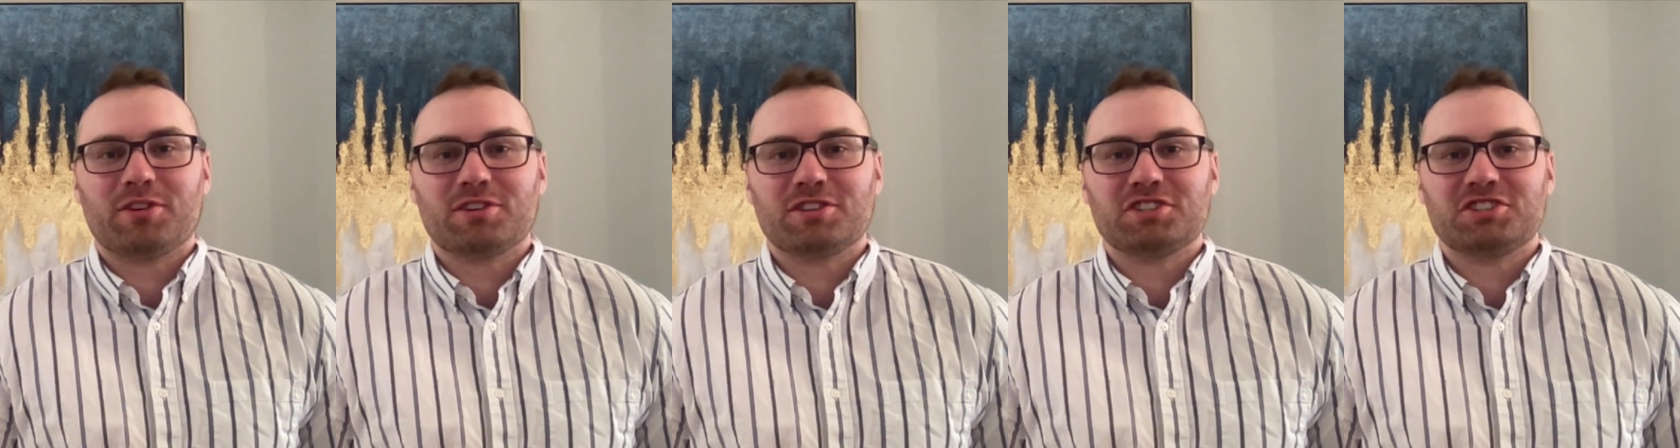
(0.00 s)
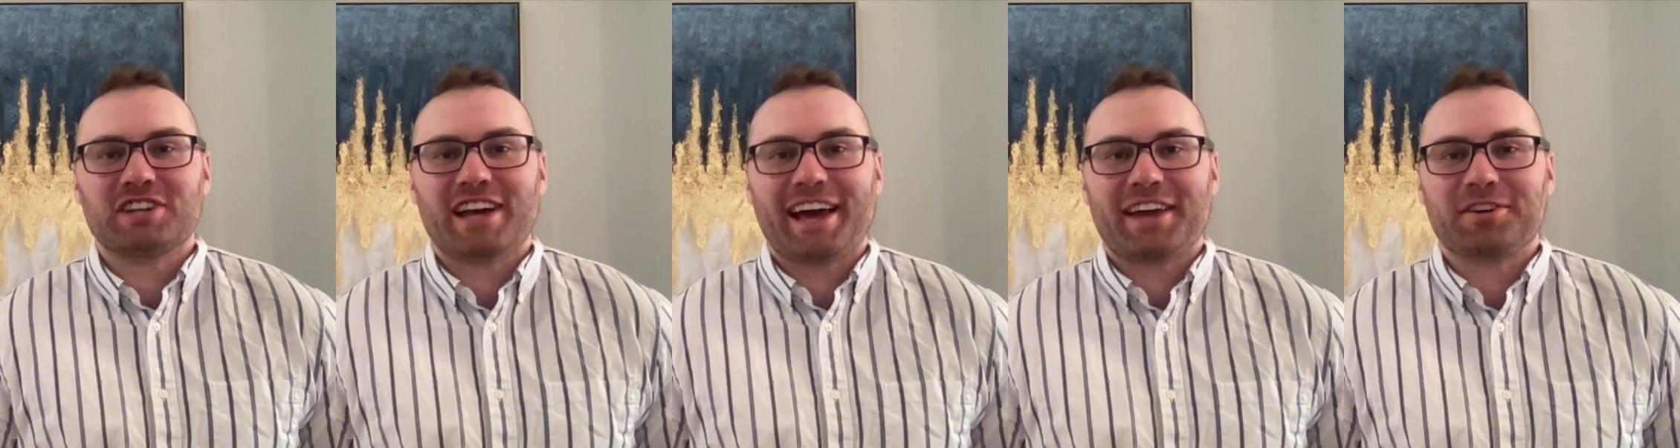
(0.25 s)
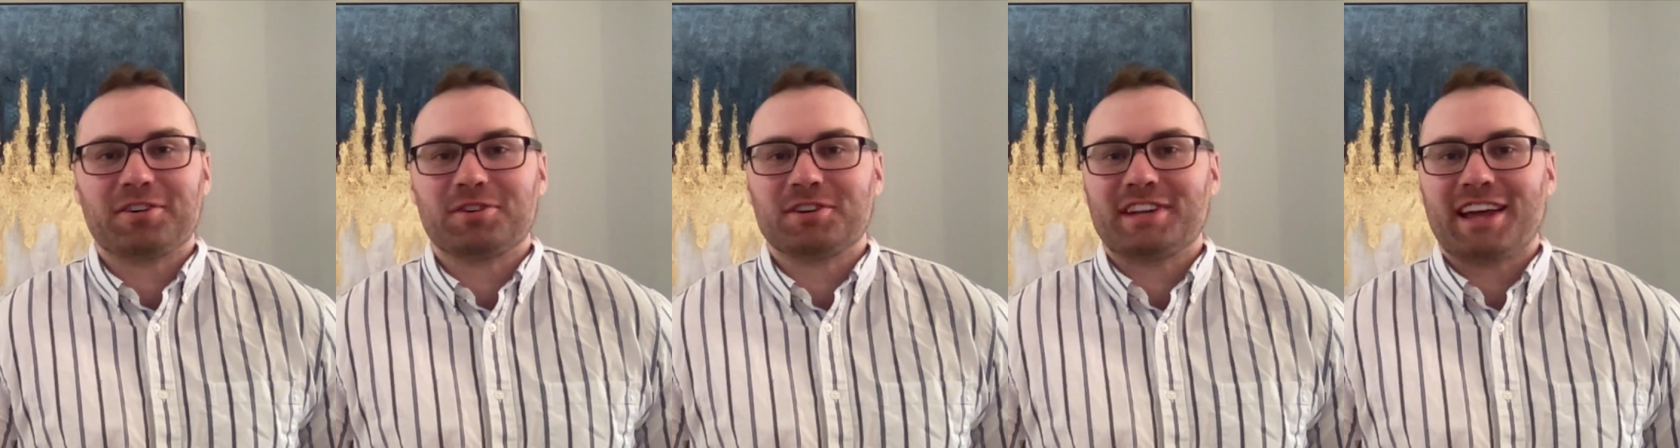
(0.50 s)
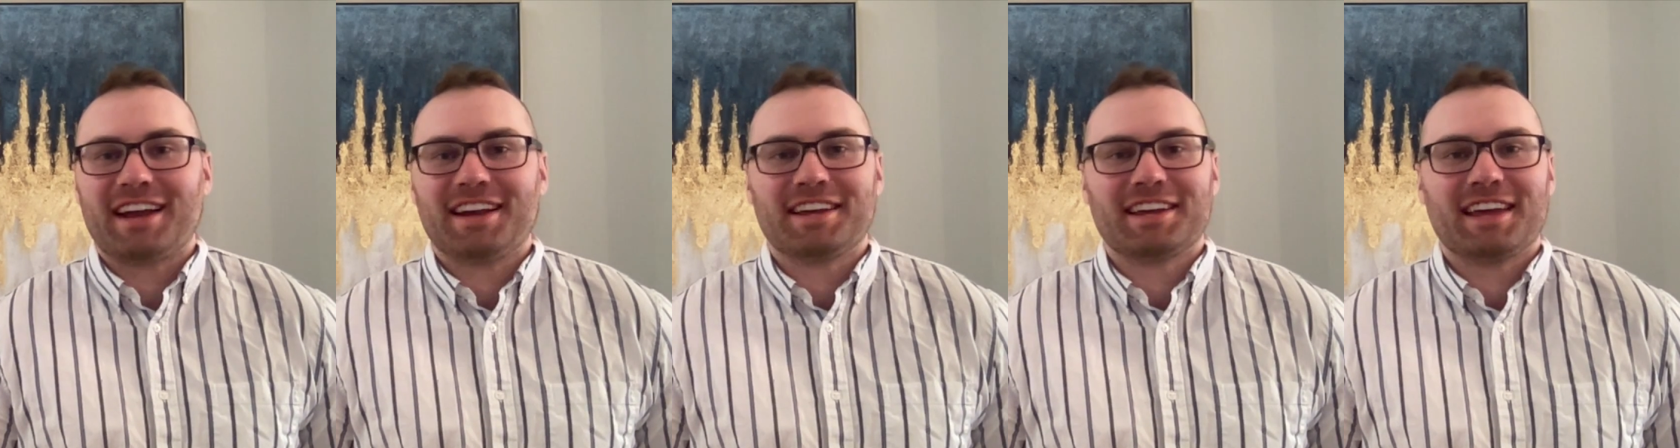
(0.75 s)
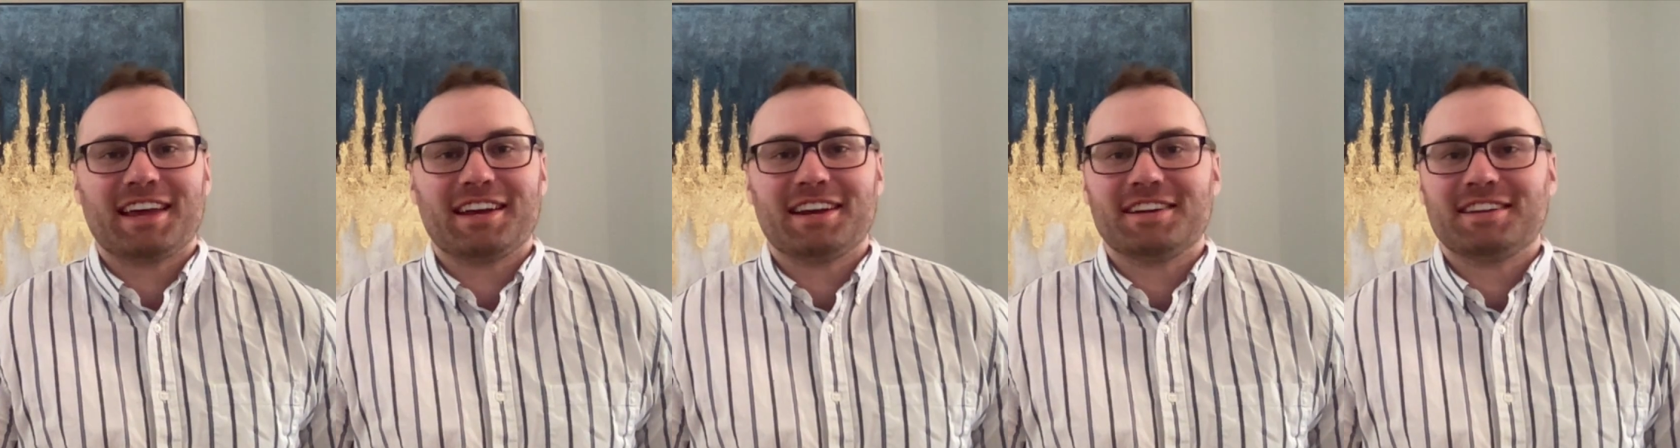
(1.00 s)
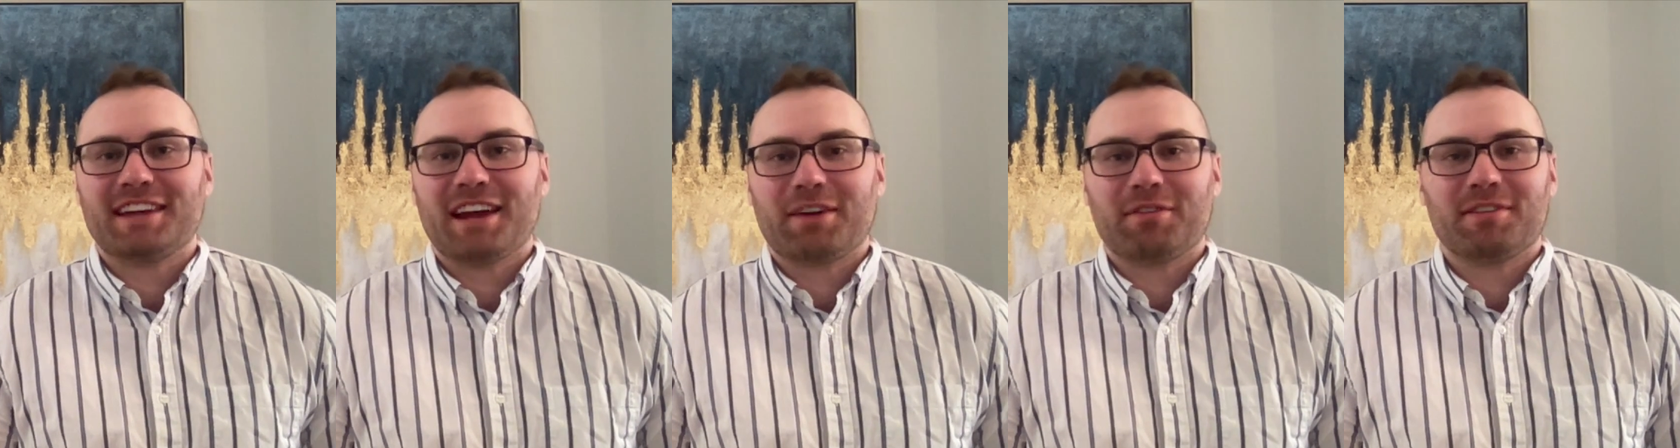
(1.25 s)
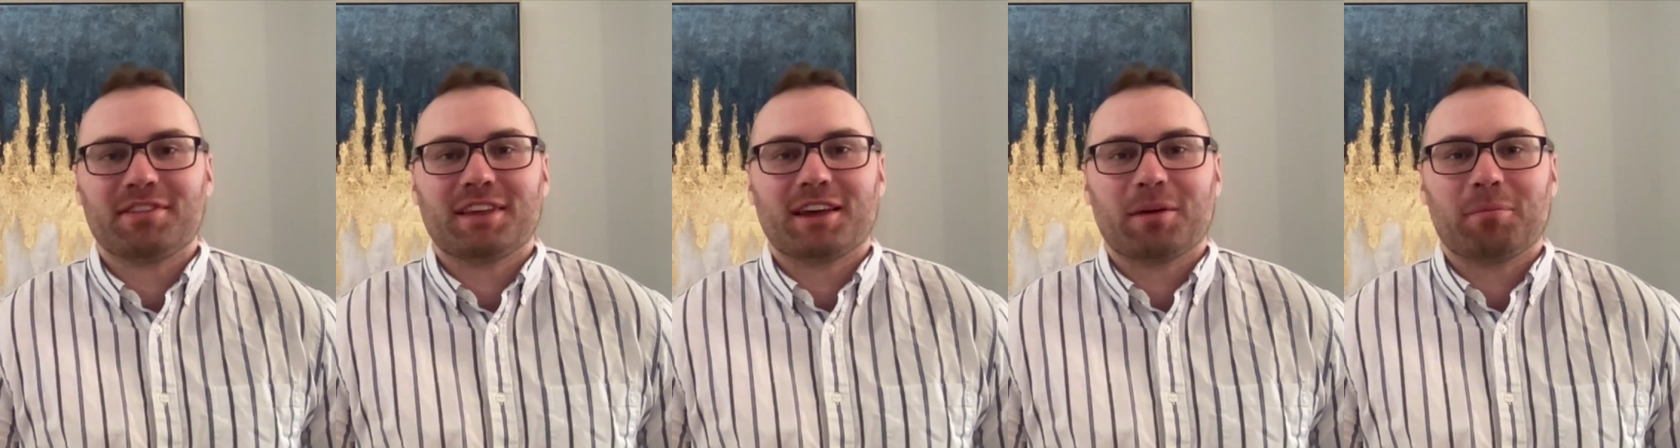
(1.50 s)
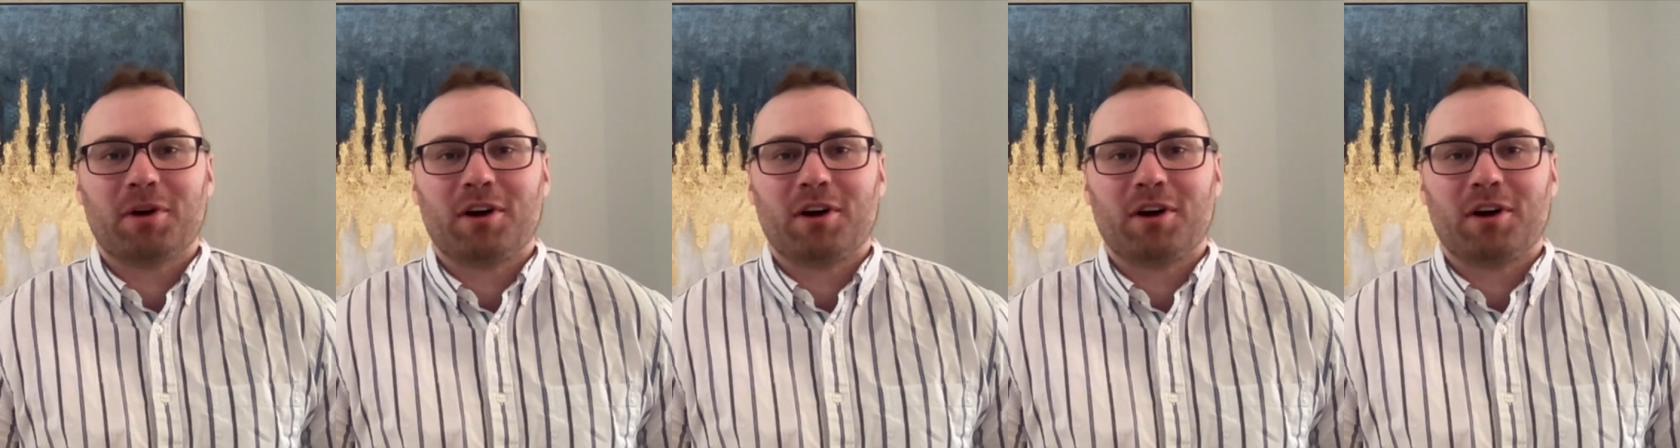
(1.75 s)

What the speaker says: your channel dedicated to everything